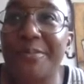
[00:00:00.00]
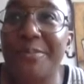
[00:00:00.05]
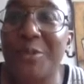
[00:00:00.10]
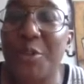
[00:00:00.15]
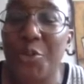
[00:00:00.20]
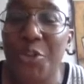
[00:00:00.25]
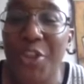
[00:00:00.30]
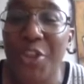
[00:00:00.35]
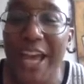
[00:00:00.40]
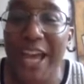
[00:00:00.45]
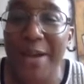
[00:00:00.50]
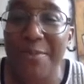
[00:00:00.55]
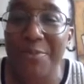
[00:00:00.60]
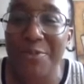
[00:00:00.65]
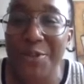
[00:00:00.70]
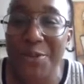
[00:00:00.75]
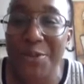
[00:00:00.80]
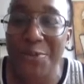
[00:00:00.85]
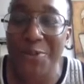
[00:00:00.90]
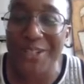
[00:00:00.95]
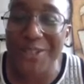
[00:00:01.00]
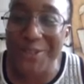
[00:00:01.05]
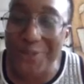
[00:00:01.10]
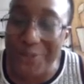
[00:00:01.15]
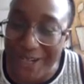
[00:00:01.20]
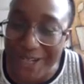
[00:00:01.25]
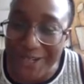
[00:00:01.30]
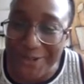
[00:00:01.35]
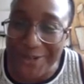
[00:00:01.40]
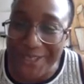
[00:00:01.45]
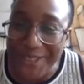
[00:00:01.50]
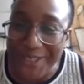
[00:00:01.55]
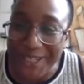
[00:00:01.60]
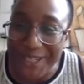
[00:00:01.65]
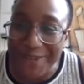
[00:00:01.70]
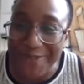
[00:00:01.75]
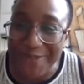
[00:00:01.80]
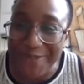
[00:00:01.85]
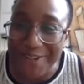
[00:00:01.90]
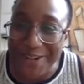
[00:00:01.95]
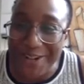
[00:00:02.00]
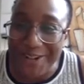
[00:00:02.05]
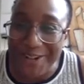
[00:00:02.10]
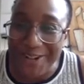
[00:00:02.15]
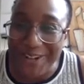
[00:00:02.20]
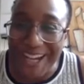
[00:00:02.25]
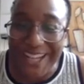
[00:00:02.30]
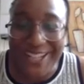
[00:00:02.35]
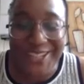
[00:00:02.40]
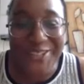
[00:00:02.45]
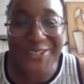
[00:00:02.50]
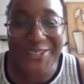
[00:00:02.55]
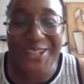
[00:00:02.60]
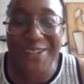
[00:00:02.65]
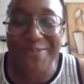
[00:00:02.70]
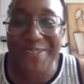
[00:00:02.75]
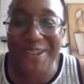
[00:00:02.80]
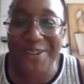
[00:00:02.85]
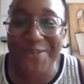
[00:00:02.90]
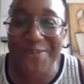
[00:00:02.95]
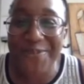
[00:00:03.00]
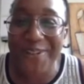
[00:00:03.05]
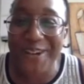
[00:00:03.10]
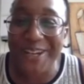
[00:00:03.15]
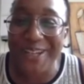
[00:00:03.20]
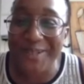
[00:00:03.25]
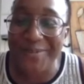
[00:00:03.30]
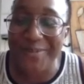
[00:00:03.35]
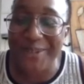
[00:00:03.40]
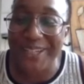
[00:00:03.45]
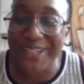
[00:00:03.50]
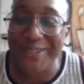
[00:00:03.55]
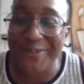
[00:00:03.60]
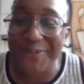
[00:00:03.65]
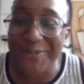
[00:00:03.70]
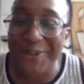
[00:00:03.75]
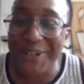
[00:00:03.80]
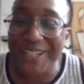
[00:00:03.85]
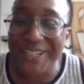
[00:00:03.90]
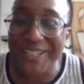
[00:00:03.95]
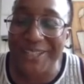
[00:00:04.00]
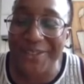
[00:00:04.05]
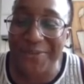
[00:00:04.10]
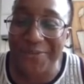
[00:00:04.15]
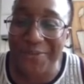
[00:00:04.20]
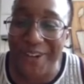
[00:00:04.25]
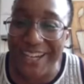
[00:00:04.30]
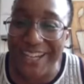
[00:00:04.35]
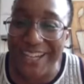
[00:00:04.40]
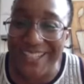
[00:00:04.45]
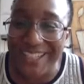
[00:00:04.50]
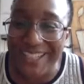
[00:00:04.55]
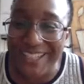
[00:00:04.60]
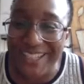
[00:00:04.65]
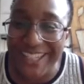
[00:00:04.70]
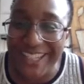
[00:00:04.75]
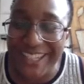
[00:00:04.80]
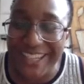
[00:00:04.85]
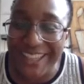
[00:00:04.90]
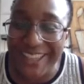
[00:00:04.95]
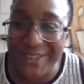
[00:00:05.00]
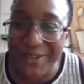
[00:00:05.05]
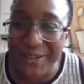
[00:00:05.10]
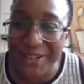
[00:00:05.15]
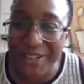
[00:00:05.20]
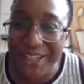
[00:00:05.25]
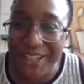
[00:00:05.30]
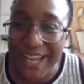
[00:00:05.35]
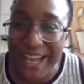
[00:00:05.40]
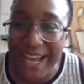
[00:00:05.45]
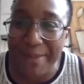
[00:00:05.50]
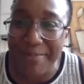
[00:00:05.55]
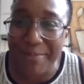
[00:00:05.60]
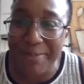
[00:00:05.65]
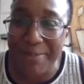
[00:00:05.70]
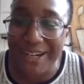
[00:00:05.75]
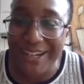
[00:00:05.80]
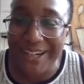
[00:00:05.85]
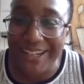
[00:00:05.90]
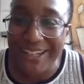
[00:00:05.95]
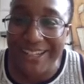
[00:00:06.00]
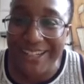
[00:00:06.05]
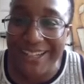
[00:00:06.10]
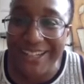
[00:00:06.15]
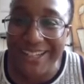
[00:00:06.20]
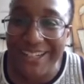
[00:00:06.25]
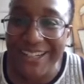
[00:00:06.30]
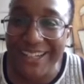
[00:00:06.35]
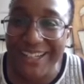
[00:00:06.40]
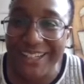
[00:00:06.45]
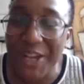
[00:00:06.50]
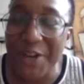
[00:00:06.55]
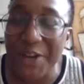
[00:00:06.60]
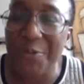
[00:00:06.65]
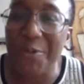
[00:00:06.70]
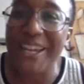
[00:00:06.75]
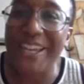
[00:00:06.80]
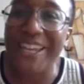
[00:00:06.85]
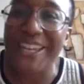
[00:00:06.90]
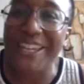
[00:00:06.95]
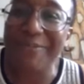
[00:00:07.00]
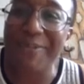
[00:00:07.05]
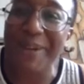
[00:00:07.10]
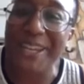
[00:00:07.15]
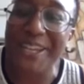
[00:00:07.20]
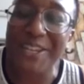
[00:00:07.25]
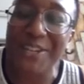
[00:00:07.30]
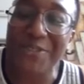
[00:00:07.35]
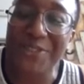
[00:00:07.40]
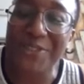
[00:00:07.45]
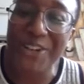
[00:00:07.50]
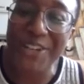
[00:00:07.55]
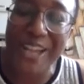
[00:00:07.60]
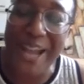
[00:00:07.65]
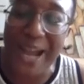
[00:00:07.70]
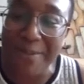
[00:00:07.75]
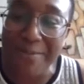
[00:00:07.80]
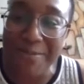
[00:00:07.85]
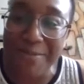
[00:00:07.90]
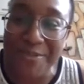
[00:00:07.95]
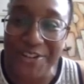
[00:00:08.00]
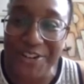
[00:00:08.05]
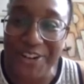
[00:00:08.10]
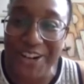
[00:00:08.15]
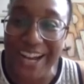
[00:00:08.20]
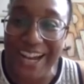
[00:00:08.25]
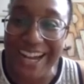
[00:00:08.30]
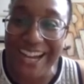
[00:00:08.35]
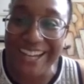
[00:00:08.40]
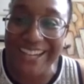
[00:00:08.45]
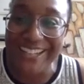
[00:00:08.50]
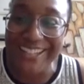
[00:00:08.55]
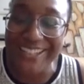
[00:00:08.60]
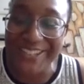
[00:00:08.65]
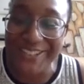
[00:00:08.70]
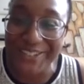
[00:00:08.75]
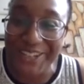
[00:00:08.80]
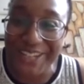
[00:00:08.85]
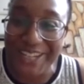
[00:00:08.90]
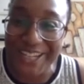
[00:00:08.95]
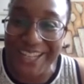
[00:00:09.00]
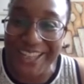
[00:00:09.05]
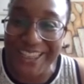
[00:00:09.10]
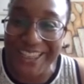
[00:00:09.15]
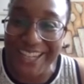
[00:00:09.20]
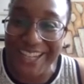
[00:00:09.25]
or the hammer on the word. Do I always get it wrong? I do like the phrase. But what is the phrase? Is it hit the hammer? No, wait. You've got the hammer in your hand, so you're hitting the